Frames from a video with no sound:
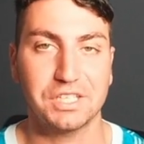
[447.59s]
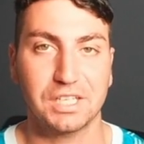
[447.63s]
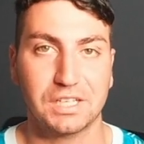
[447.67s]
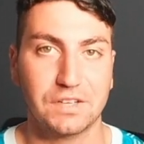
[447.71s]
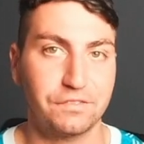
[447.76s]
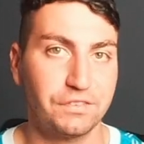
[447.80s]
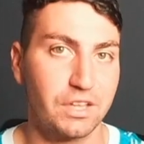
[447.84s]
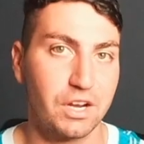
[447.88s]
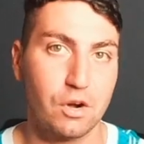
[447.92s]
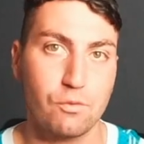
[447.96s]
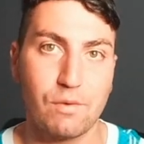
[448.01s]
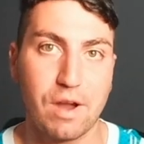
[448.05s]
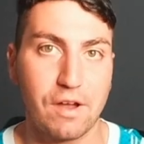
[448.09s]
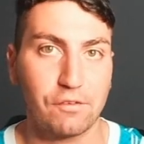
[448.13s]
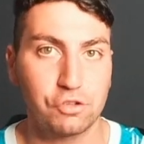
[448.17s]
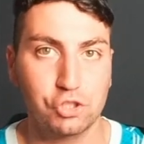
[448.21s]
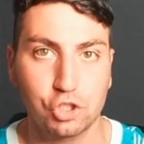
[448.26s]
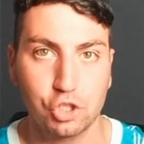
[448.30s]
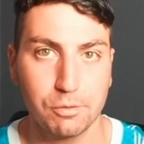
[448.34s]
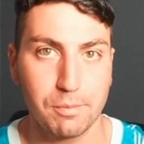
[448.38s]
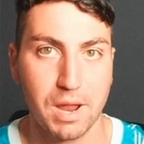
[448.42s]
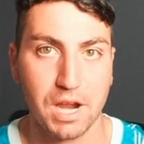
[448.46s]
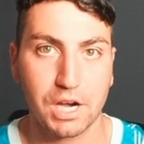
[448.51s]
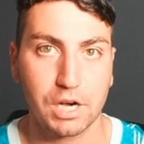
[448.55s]
Like I've done a Ralf
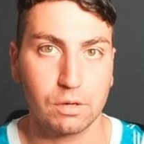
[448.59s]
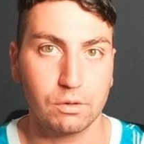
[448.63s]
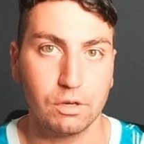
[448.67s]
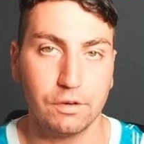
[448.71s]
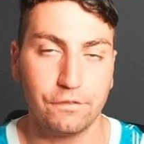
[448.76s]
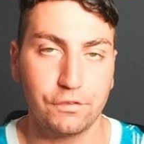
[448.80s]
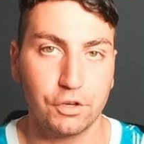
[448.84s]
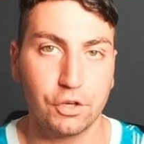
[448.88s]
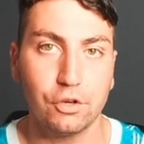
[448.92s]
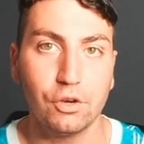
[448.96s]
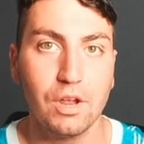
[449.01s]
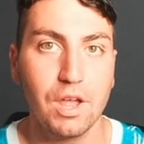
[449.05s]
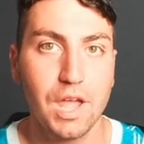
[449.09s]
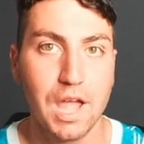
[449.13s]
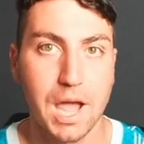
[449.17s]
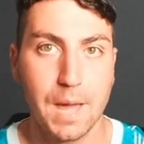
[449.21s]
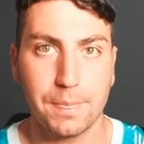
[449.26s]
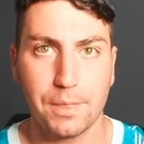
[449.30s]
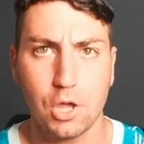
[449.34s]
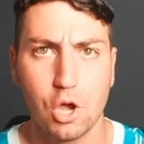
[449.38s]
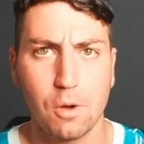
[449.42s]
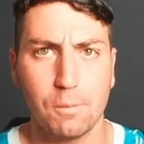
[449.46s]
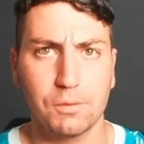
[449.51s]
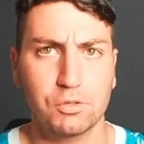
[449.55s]
Schumacher review
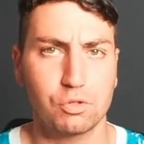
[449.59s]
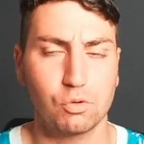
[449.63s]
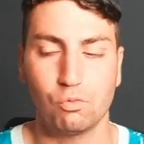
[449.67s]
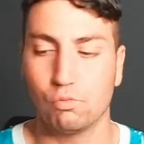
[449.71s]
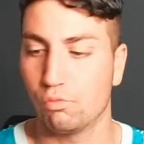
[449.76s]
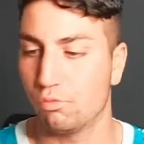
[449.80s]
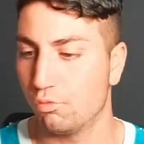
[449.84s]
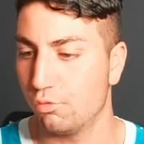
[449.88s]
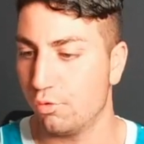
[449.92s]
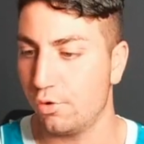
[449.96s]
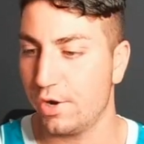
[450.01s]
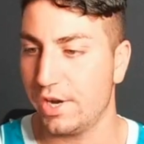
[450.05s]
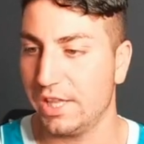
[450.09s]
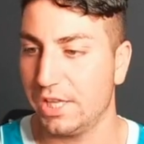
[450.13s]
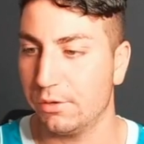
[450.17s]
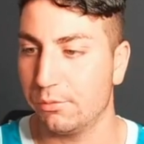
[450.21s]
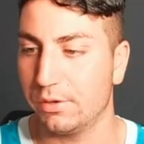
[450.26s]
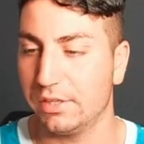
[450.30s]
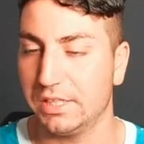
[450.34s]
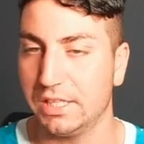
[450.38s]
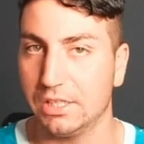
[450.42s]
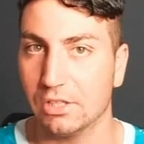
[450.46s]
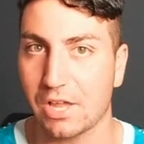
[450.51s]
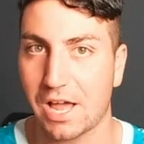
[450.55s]
and the helmets were really,
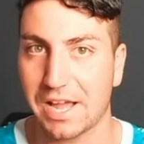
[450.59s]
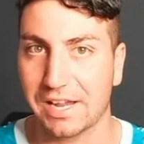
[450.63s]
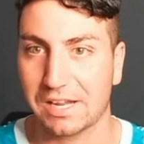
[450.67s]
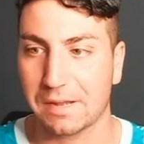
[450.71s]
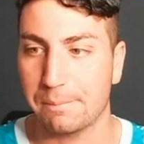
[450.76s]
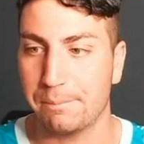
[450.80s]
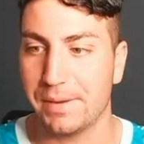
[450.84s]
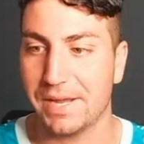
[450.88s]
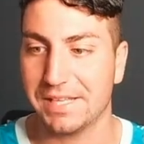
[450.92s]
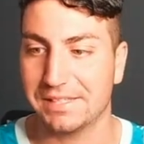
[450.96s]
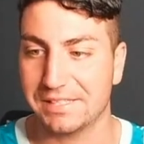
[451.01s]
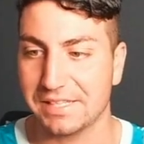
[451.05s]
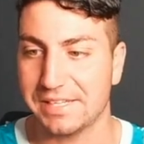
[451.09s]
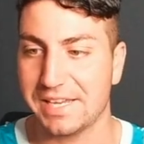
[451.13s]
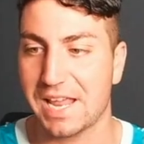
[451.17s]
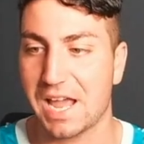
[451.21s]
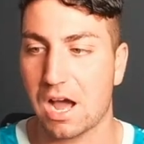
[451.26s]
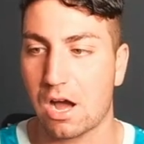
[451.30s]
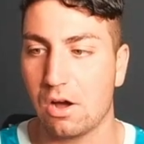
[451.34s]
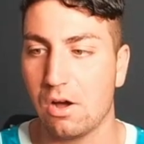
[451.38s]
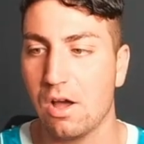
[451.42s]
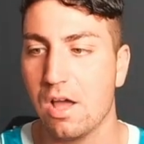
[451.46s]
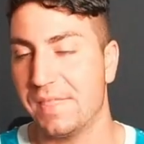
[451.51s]
really light compared to now.